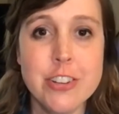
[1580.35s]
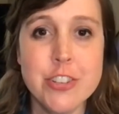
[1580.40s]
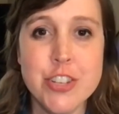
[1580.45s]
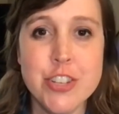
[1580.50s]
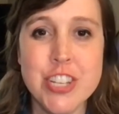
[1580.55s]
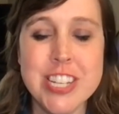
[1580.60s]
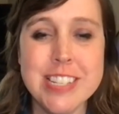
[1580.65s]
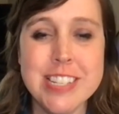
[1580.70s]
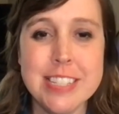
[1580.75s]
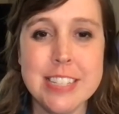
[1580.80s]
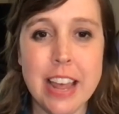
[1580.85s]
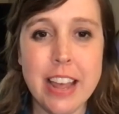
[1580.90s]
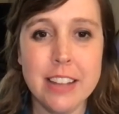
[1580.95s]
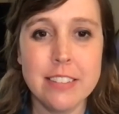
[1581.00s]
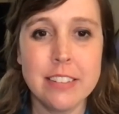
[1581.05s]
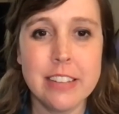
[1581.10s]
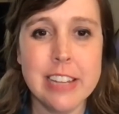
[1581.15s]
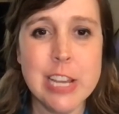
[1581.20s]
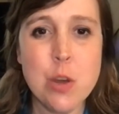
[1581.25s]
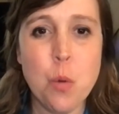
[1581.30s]
She's
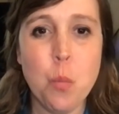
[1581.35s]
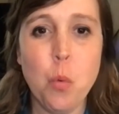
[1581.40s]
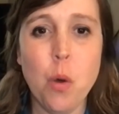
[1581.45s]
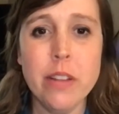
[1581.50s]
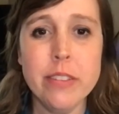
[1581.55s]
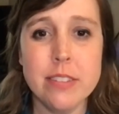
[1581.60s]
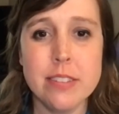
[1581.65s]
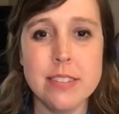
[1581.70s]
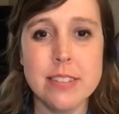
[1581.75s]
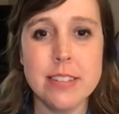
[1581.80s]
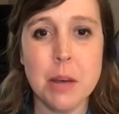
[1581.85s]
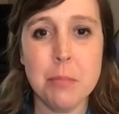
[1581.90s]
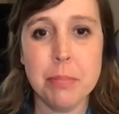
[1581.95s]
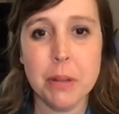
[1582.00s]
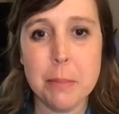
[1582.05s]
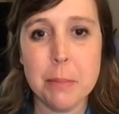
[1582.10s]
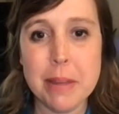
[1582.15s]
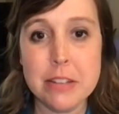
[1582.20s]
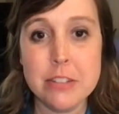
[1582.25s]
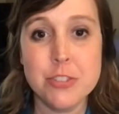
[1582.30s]
asking, what
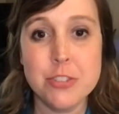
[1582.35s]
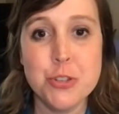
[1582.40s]
supplements